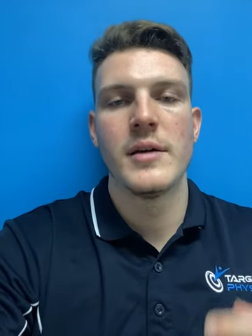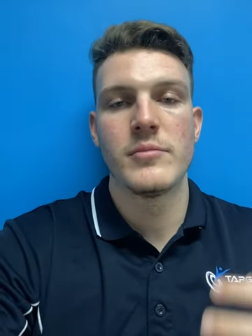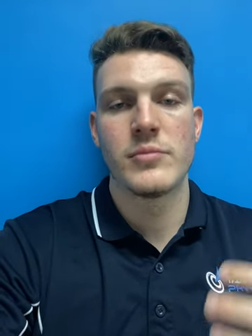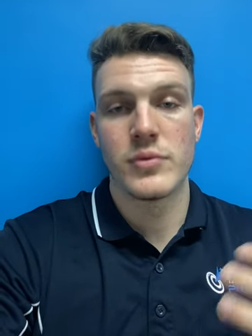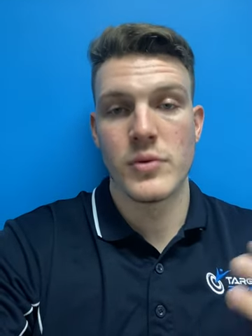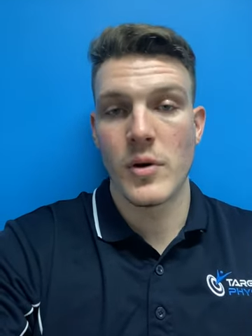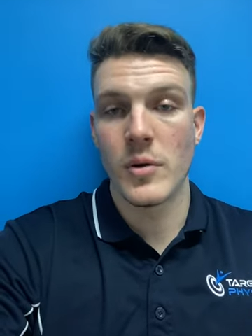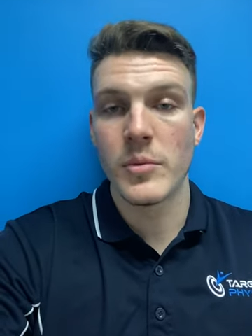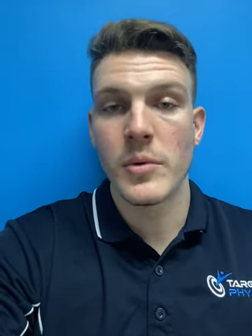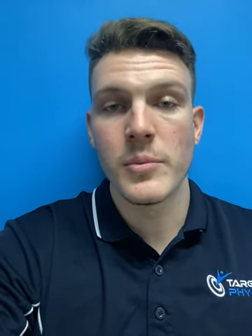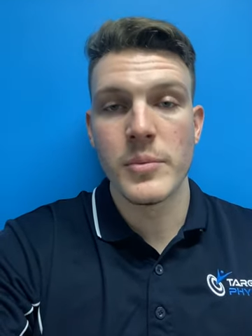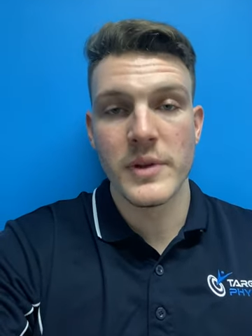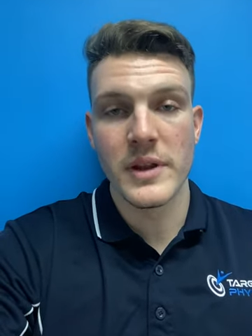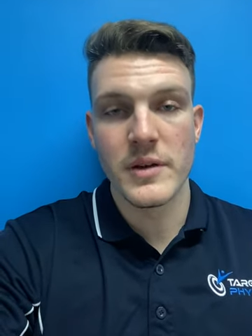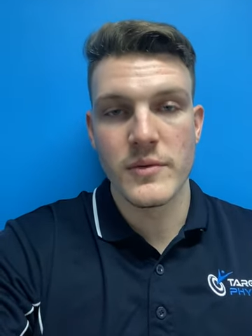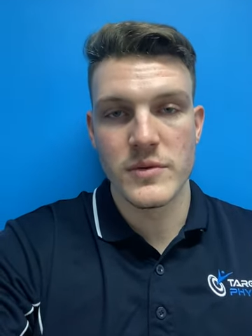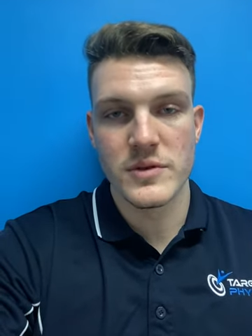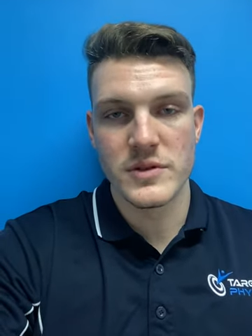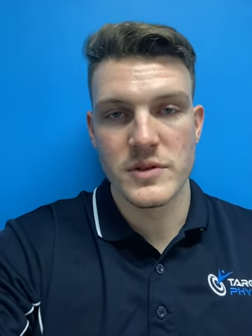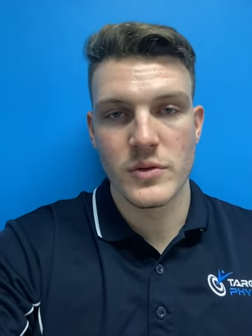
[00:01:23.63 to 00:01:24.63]

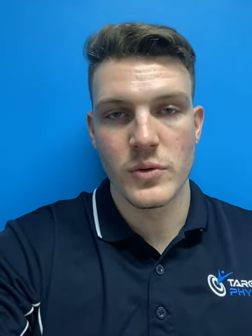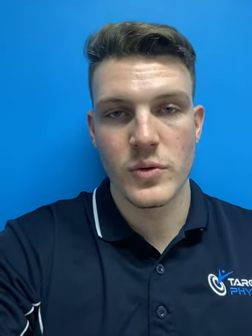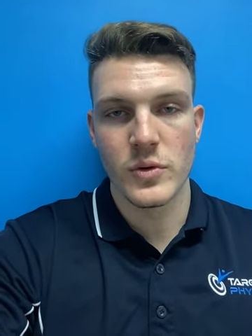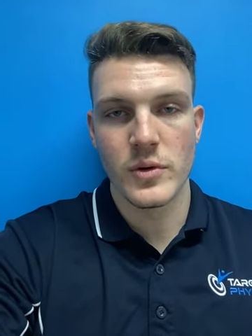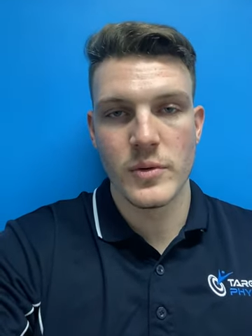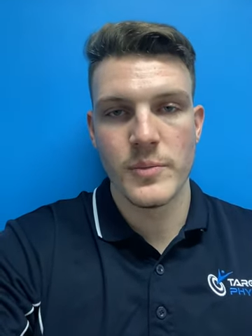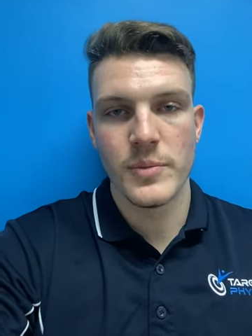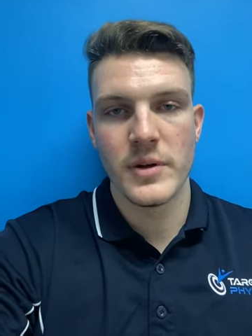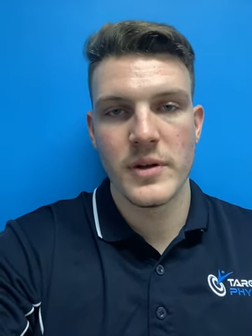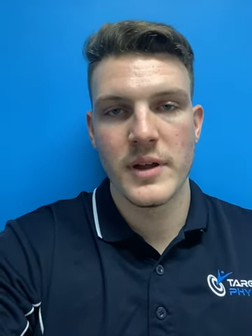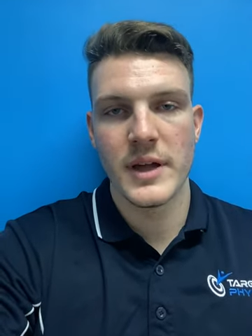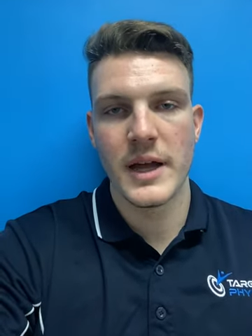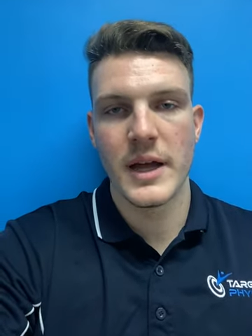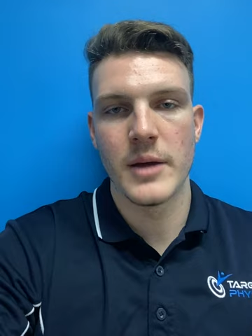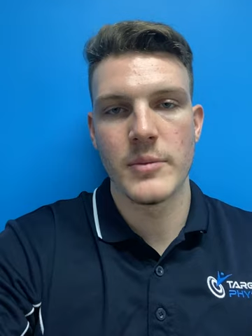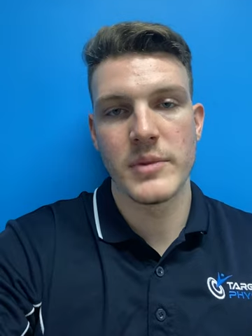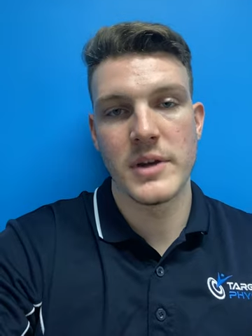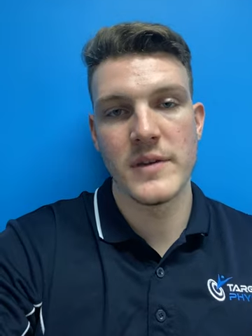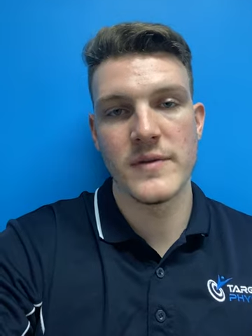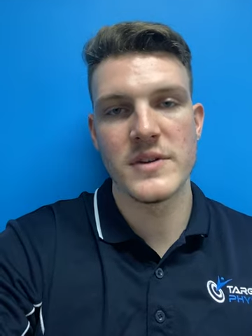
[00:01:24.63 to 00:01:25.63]
probably
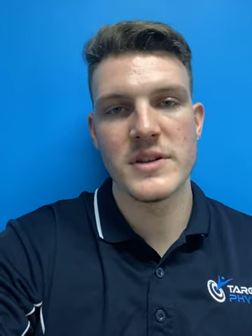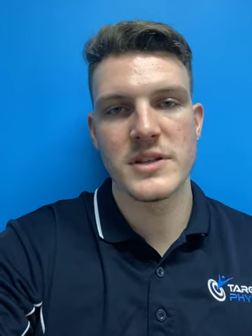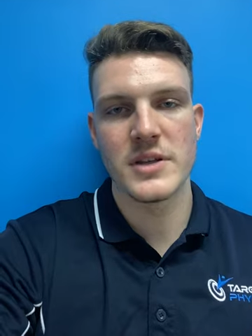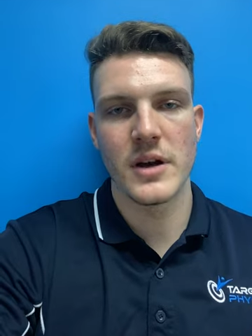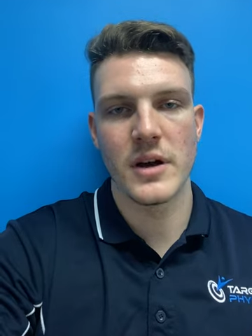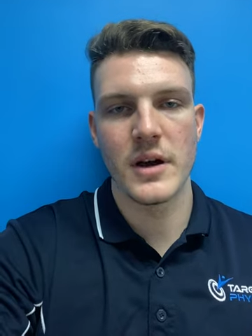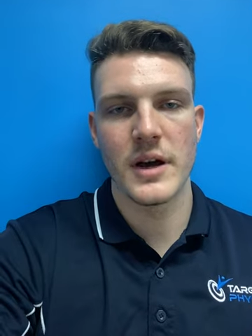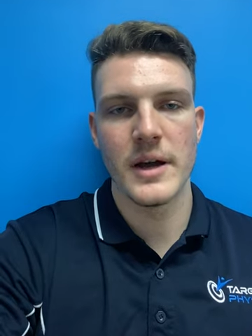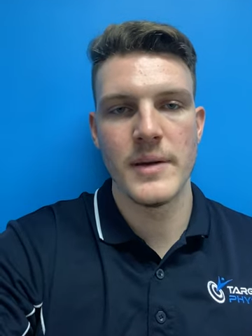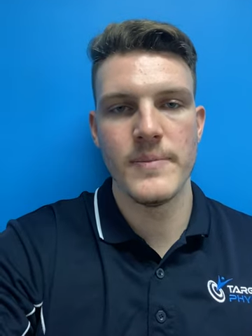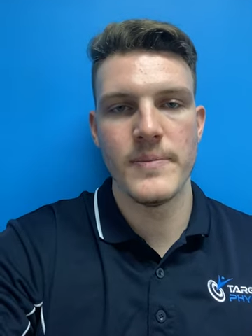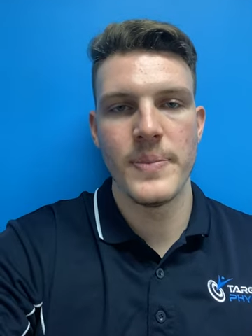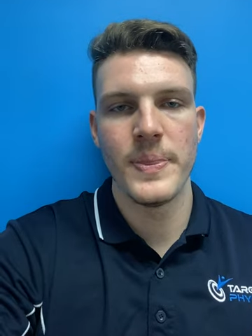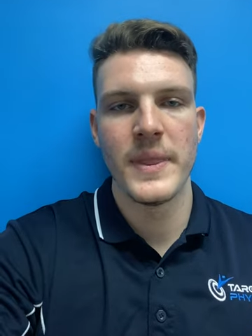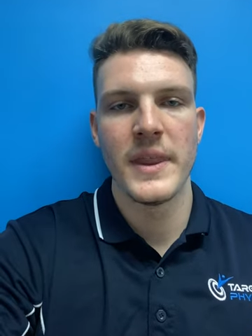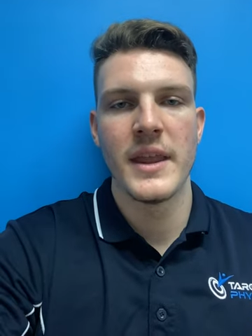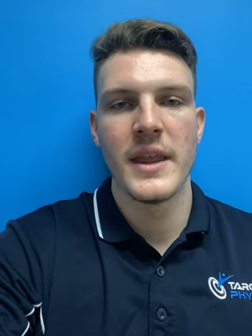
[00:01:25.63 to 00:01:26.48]
resorb, given time,